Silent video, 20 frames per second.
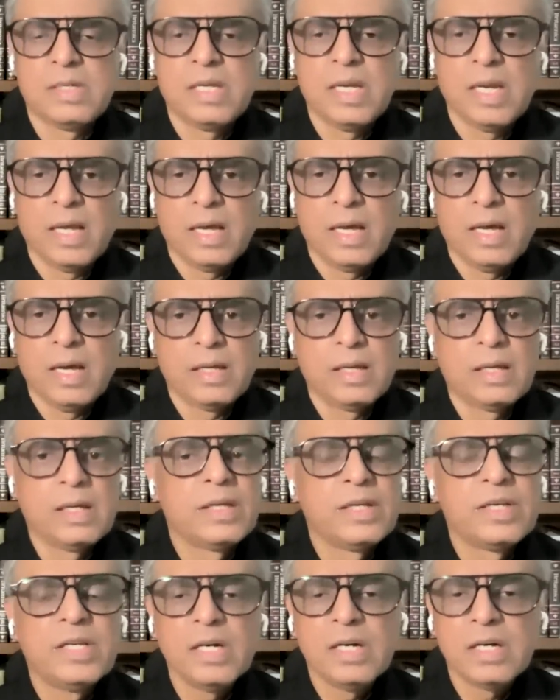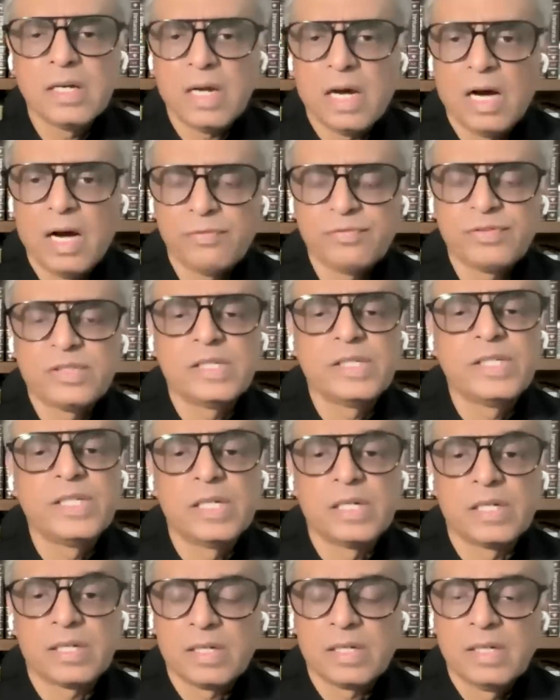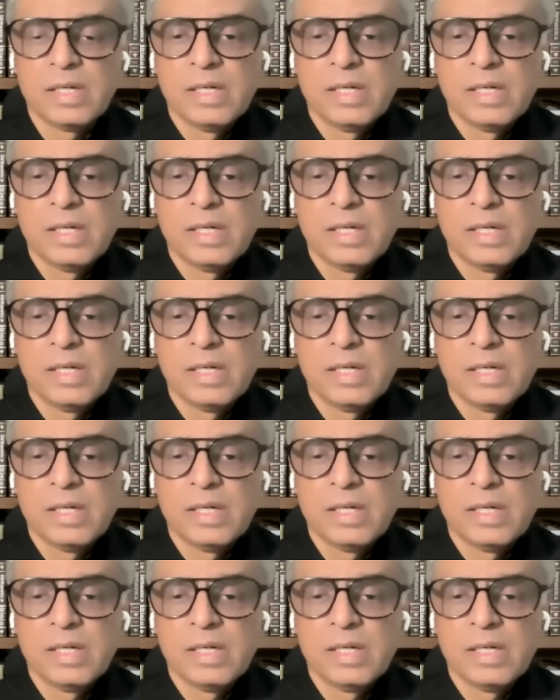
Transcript: year after year.